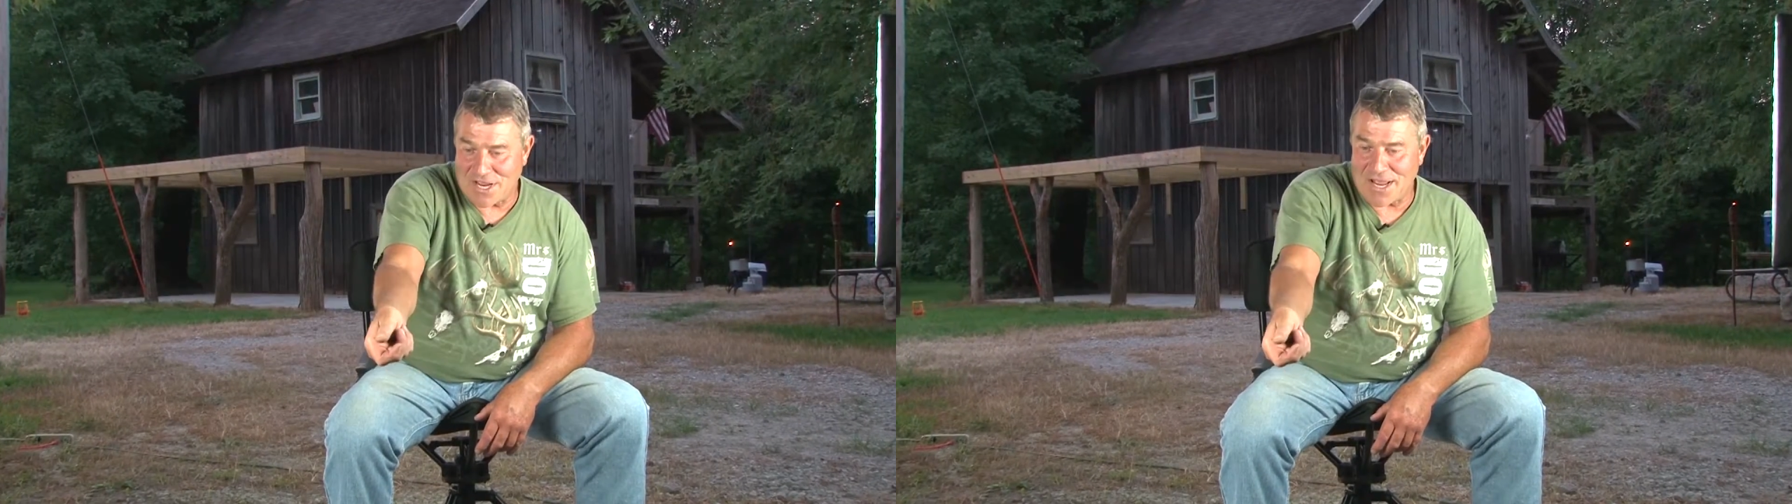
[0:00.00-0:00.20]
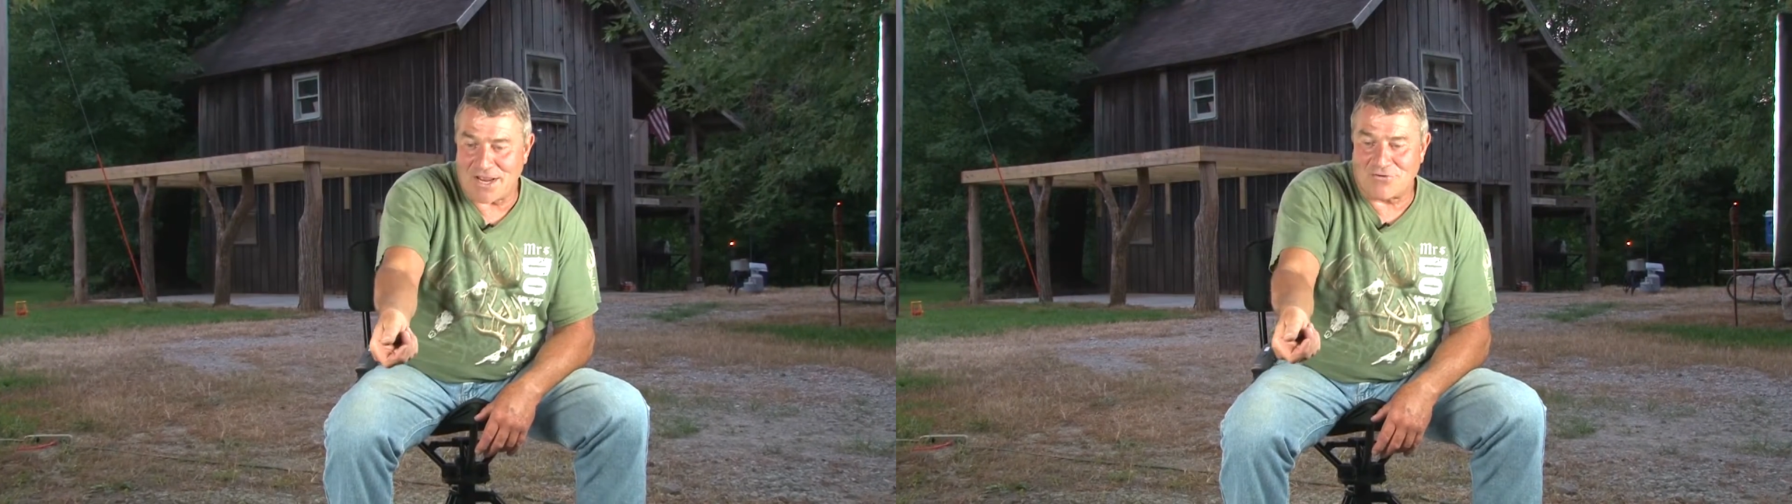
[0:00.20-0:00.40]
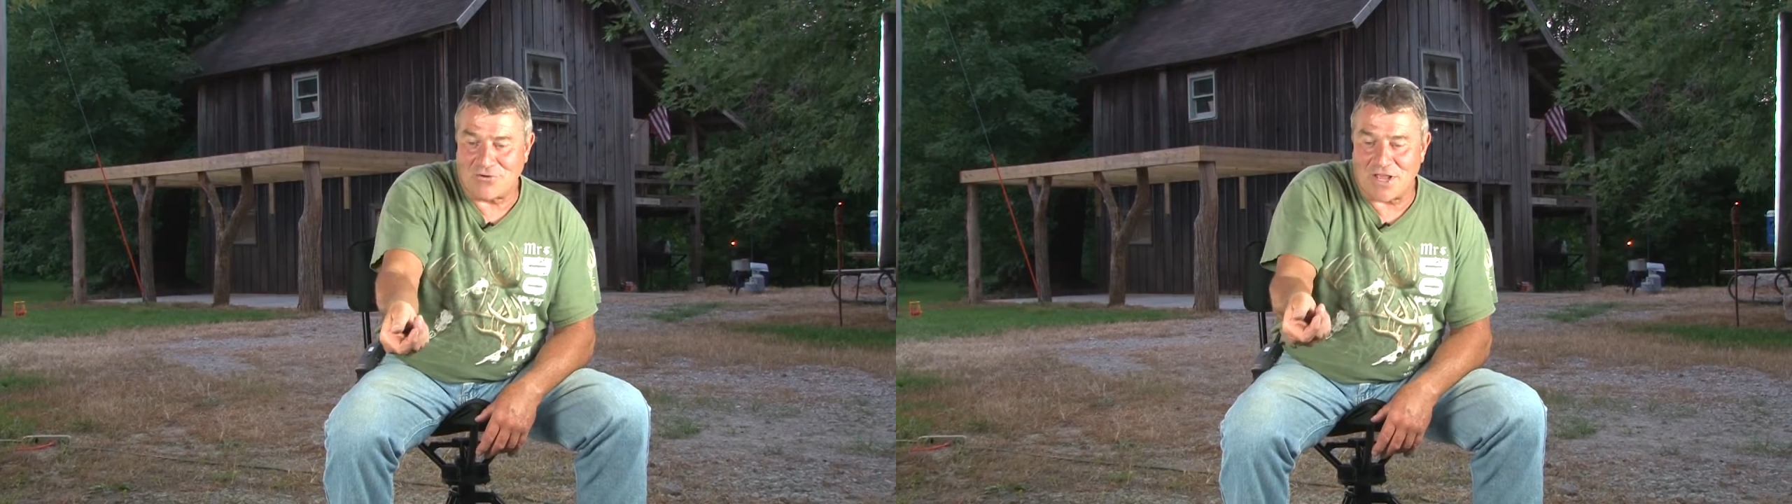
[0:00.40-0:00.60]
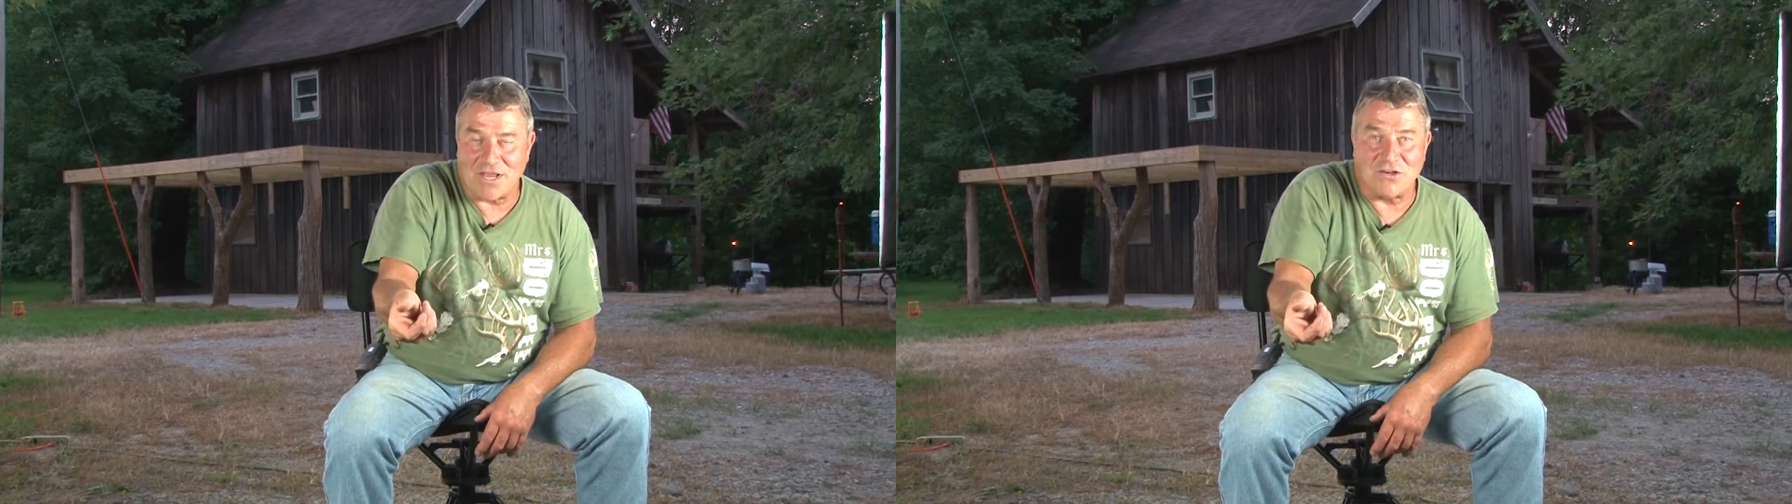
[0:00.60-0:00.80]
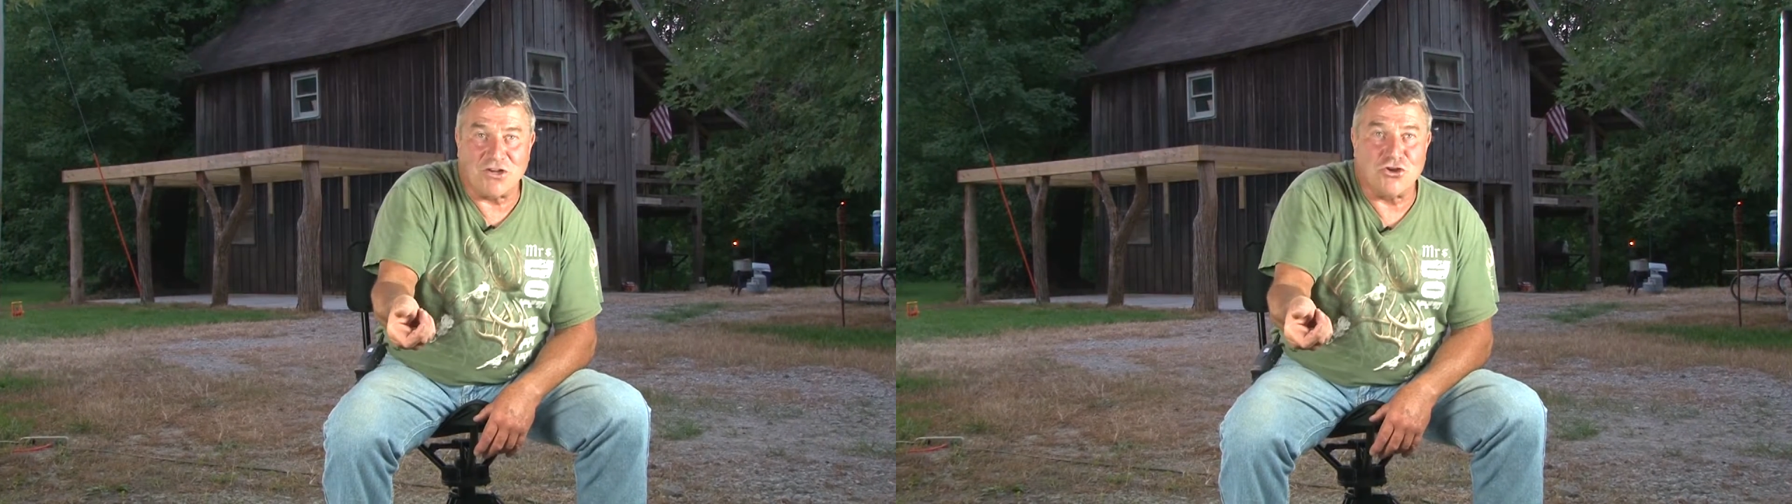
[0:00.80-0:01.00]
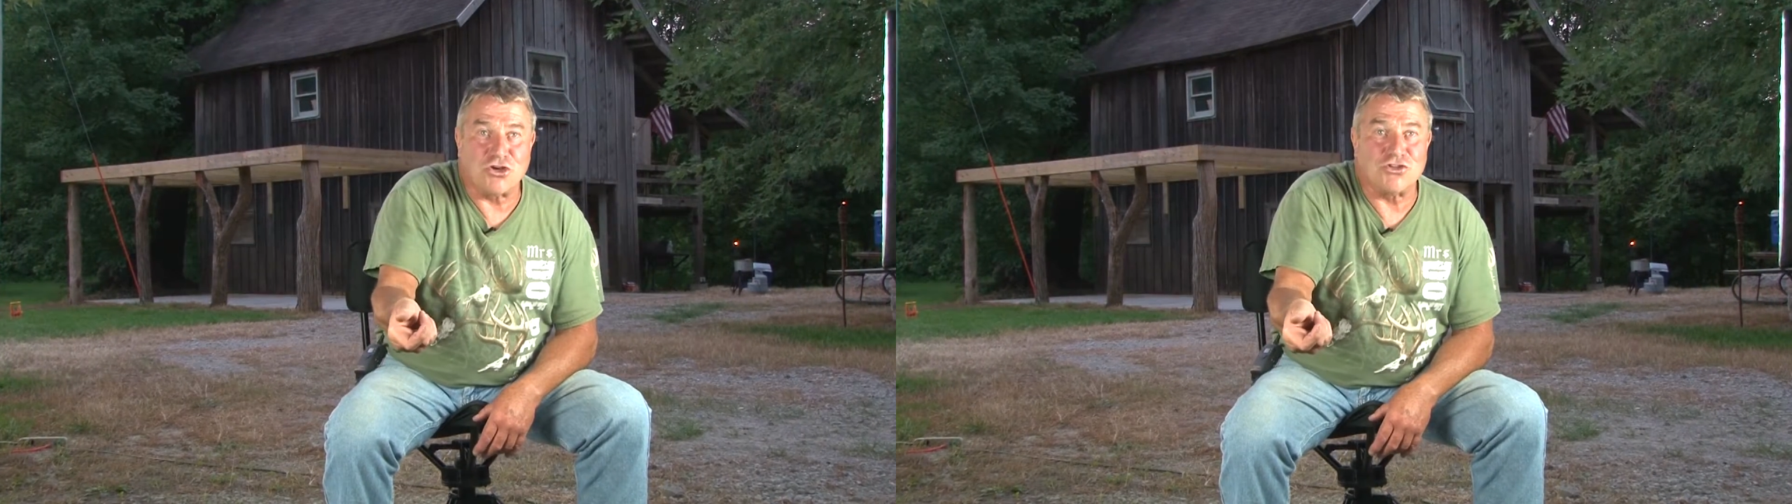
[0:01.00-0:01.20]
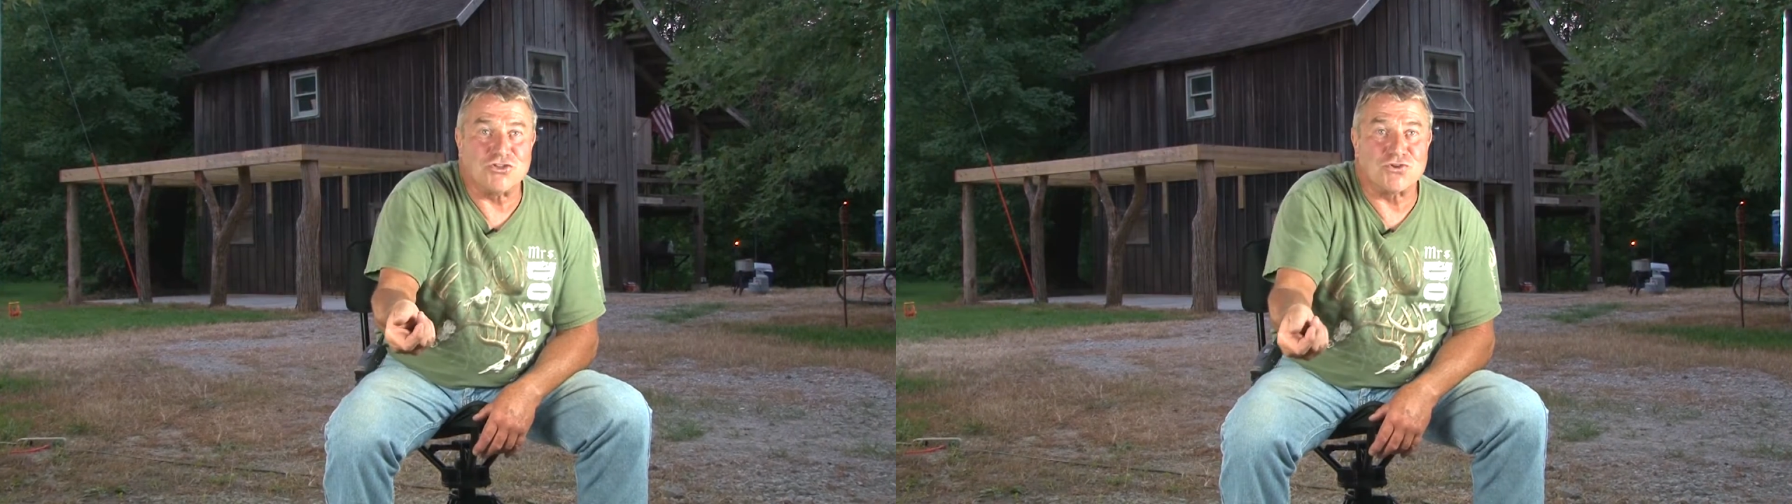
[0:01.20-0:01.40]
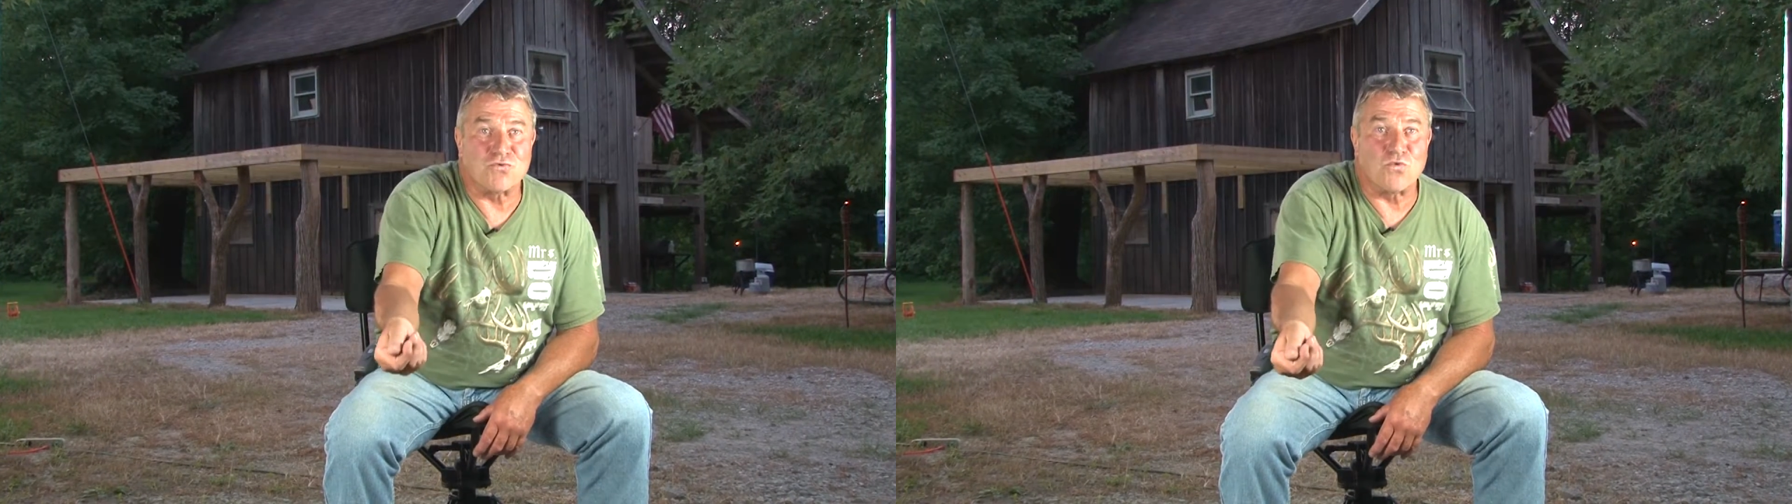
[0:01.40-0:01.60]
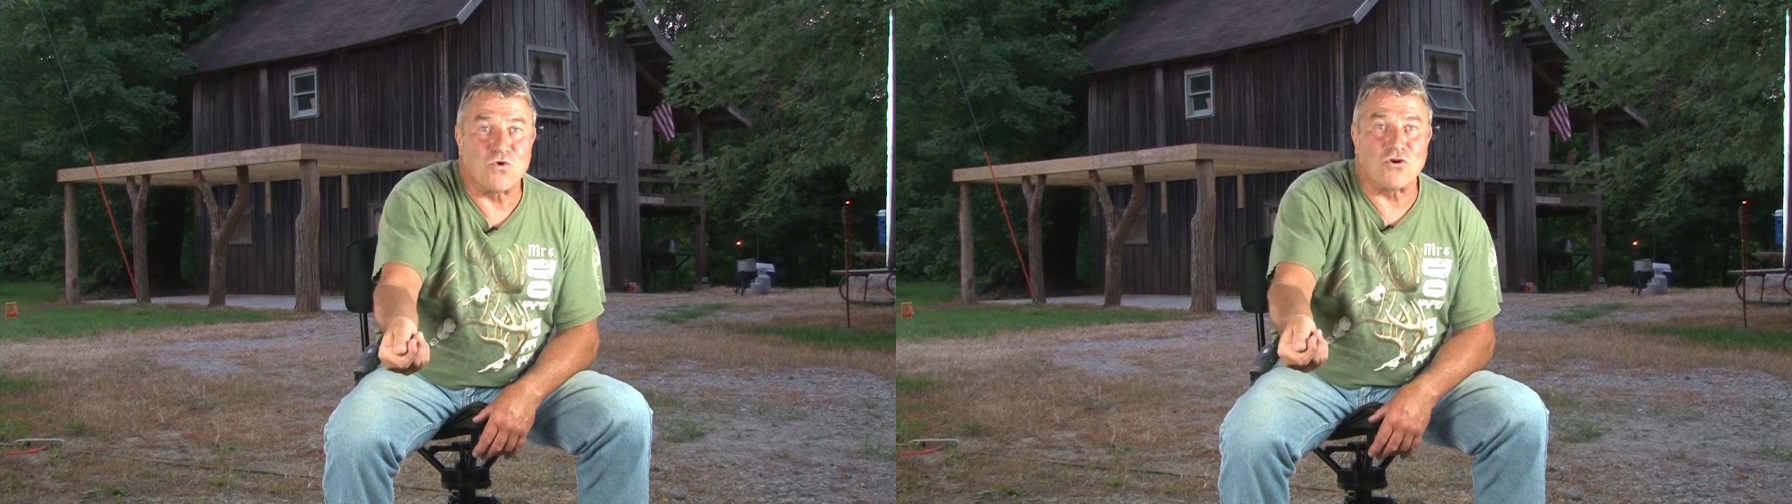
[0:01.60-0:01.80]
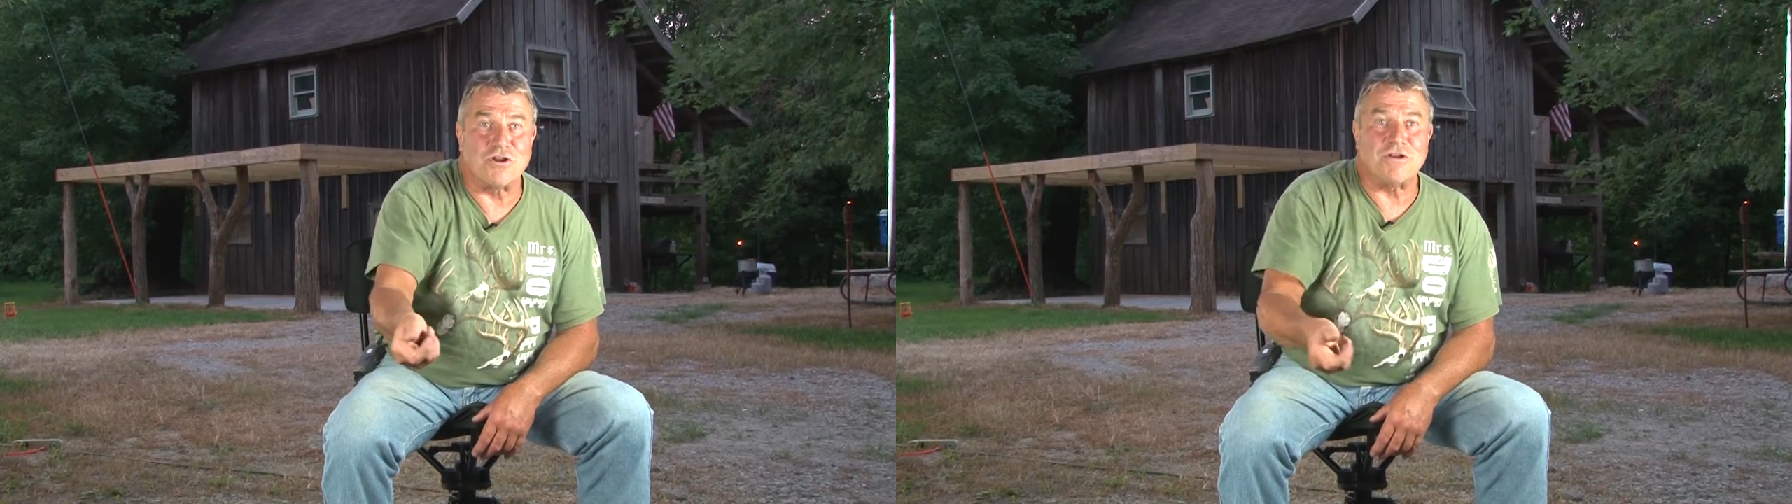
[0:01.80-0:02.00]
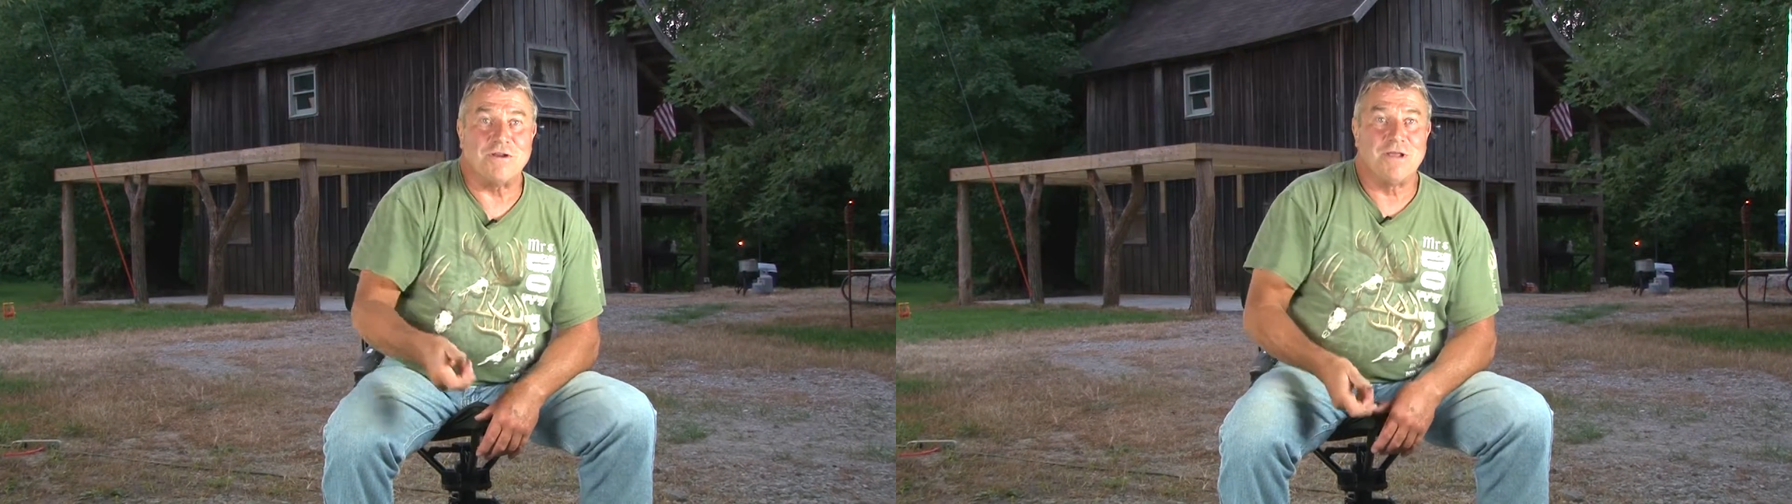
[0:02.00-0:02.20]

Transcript: diagonal, and you can squirt it.